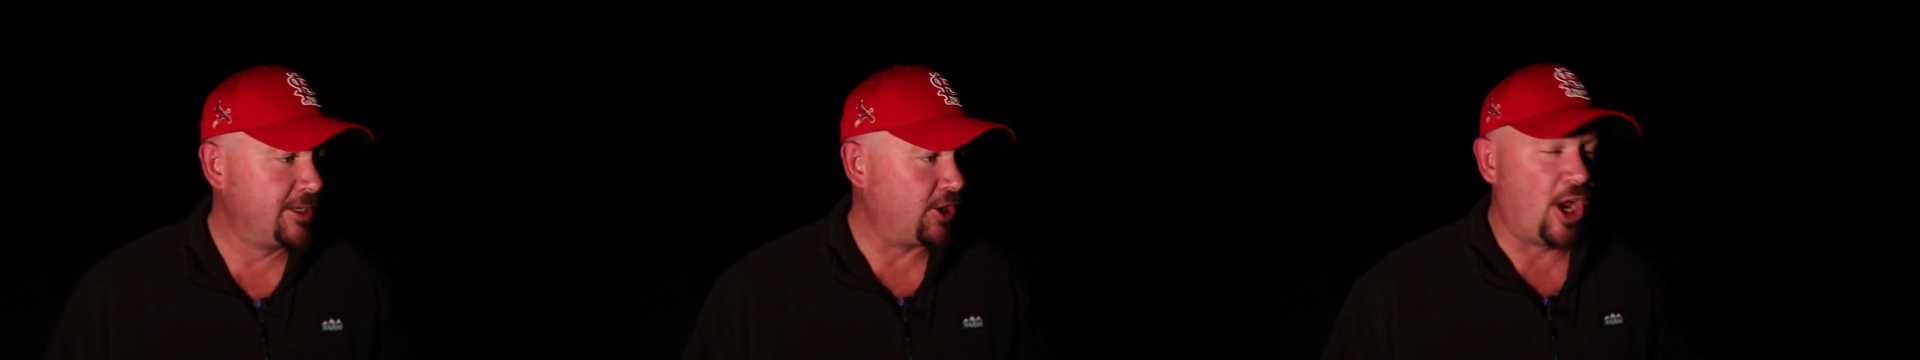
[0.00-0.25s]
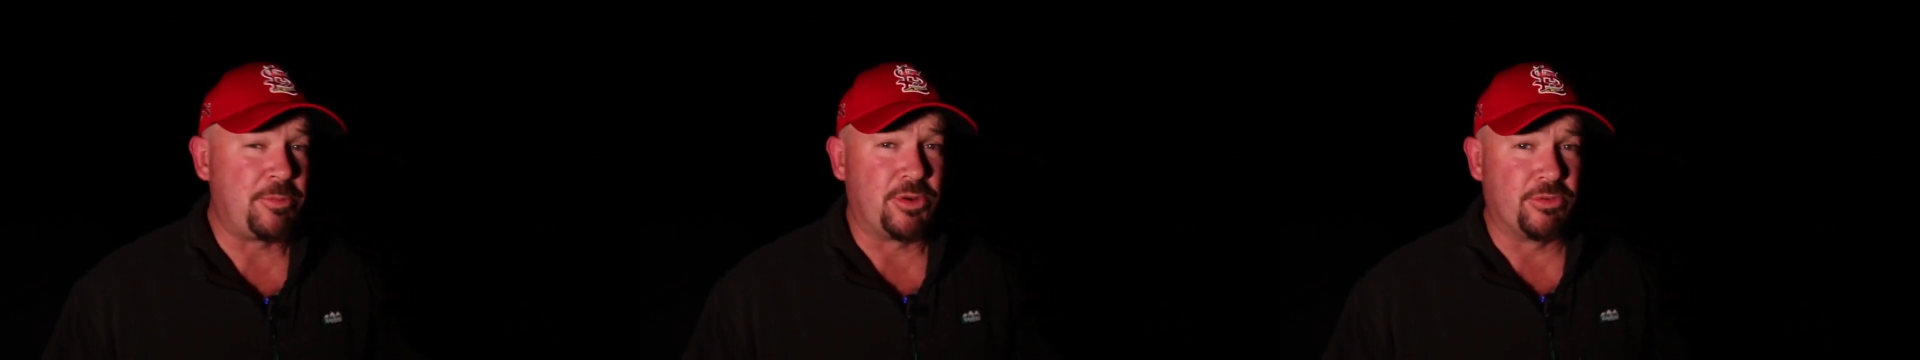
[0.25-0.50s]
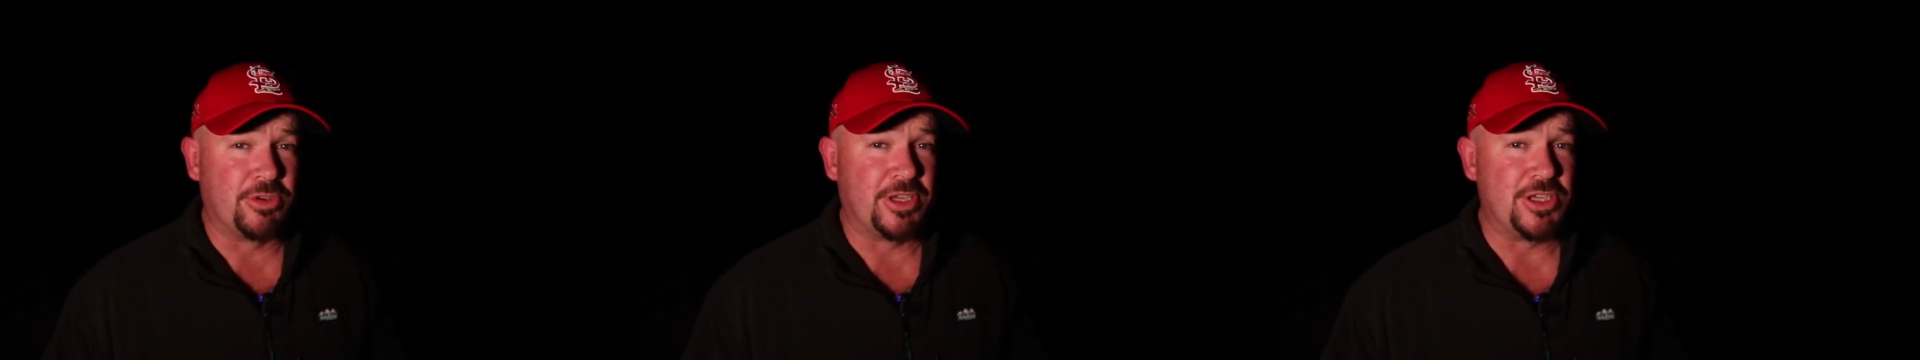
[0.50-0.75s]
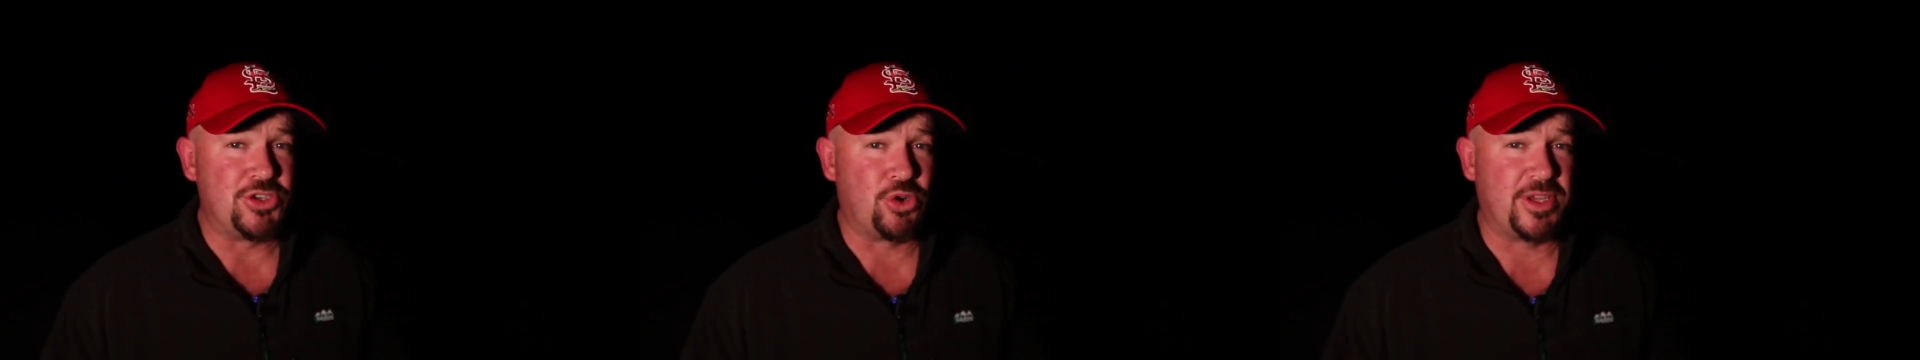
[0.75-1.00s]
I hope you
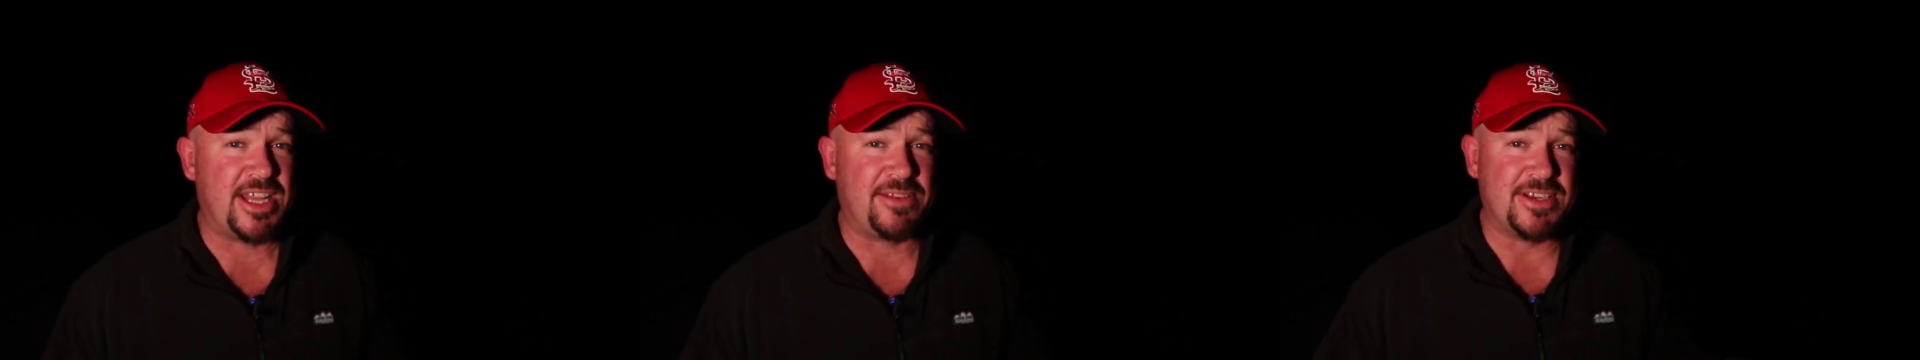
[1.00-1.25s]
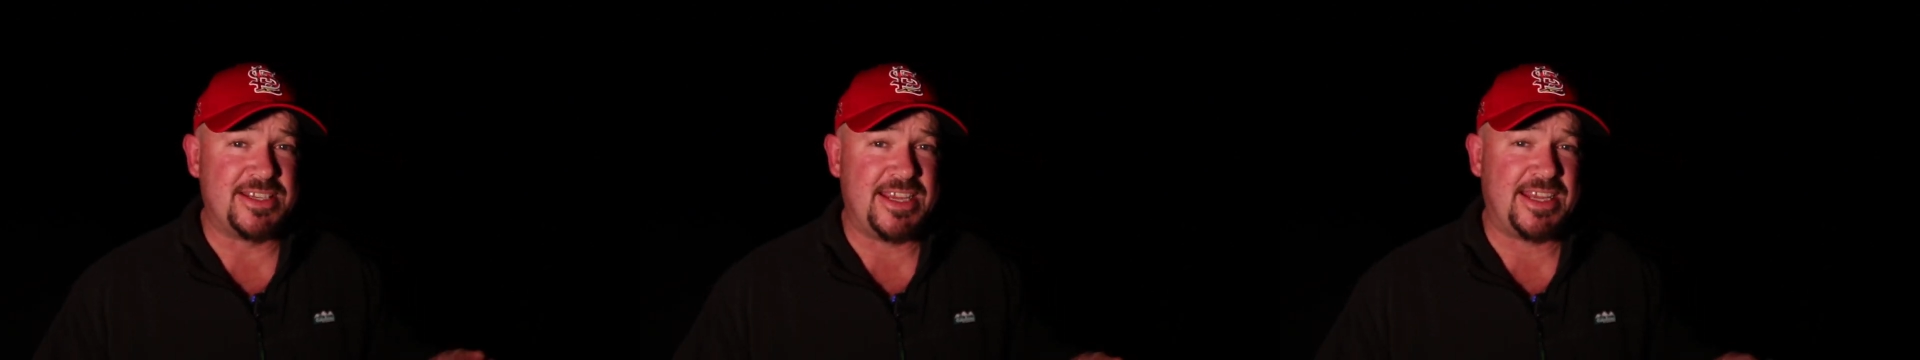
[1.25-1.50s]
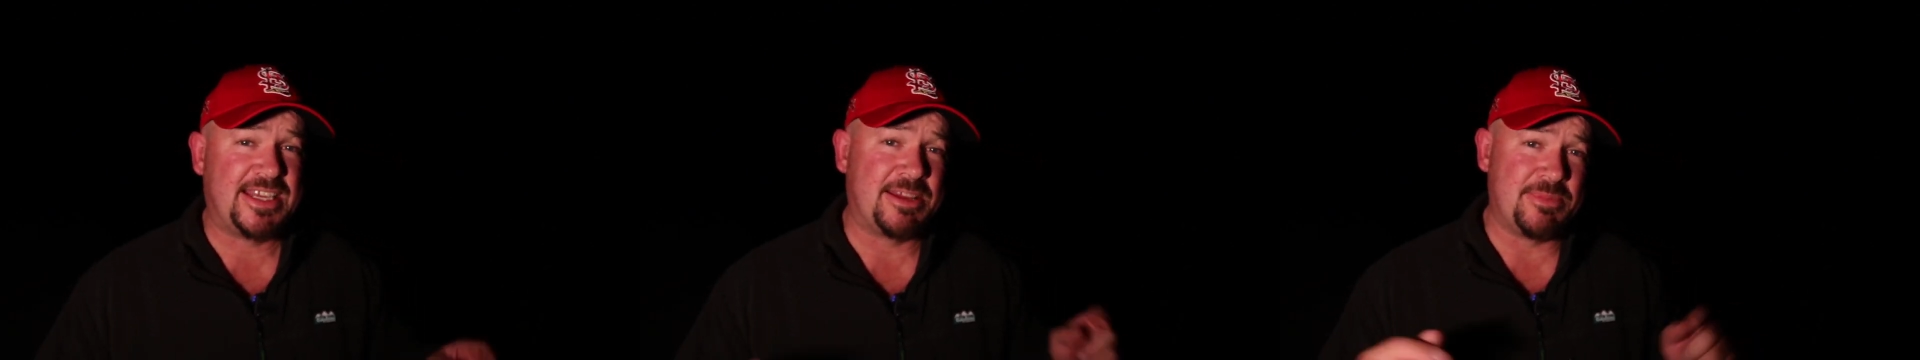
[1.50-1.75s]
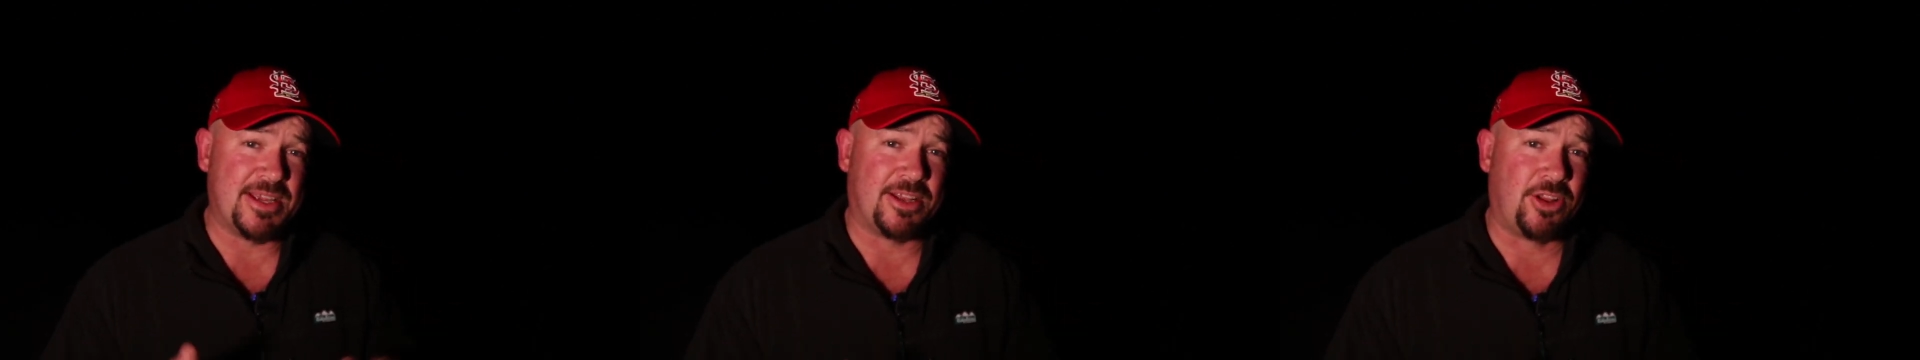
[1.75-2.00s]
really enjoyed that. If you did,
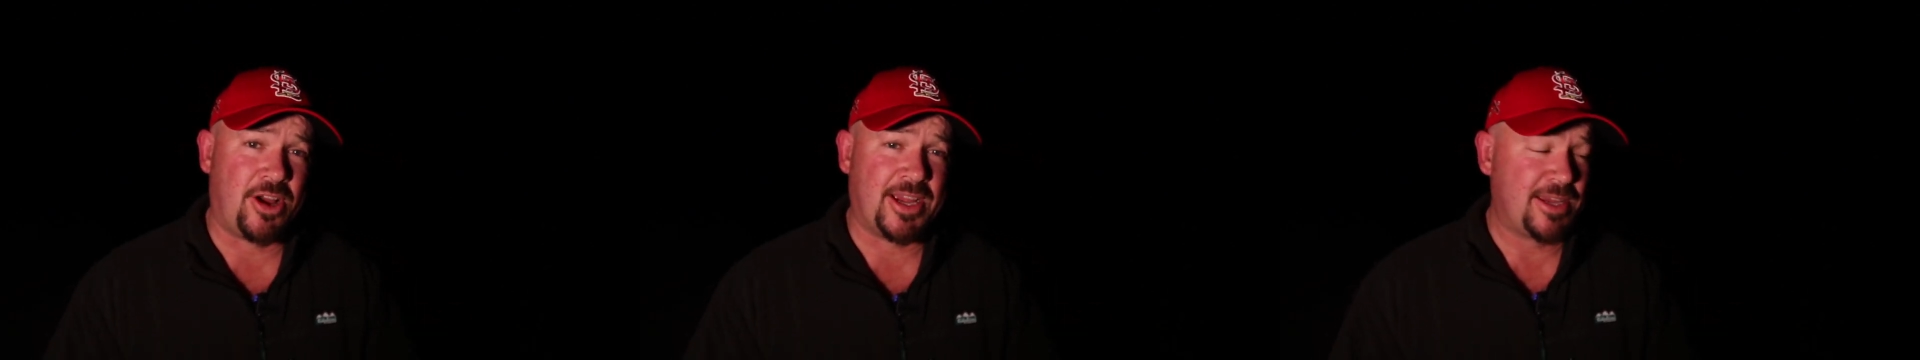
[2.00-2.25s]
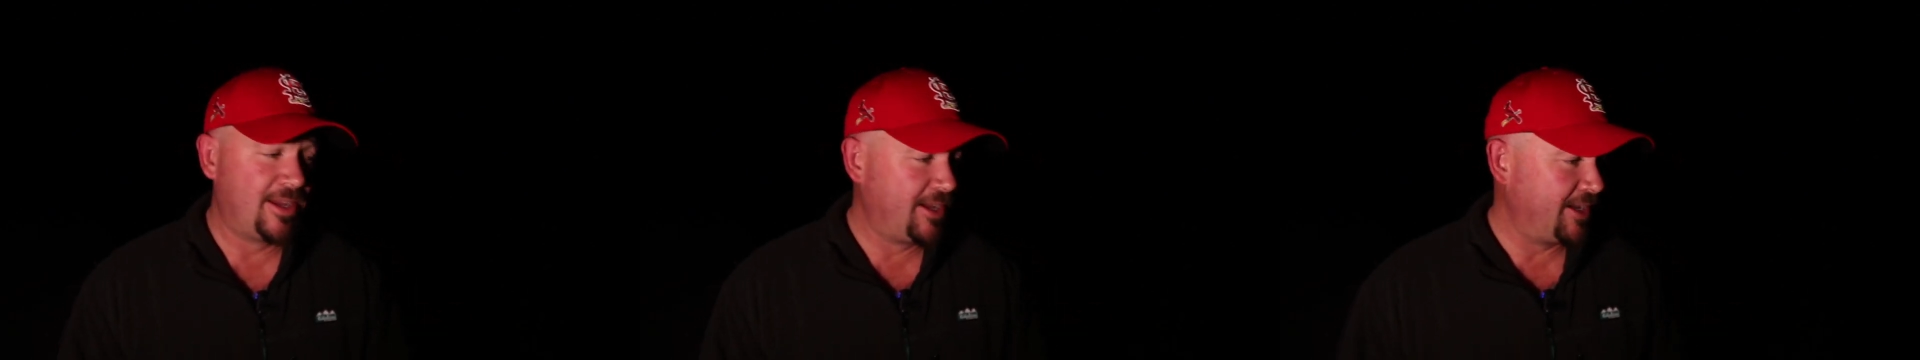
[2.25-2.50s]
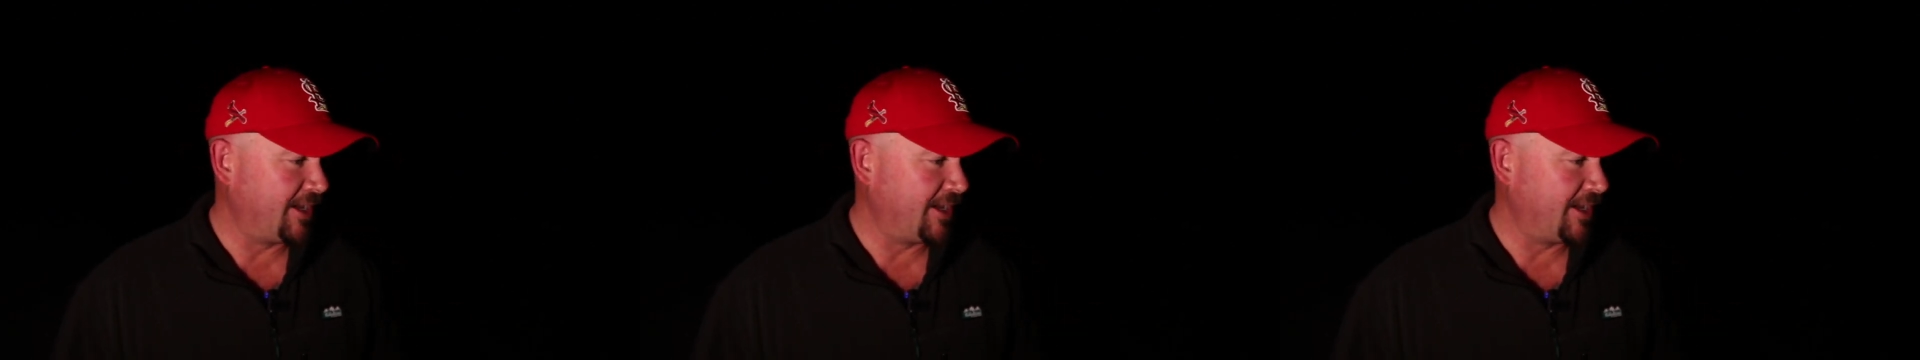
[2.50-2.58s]
give me a like.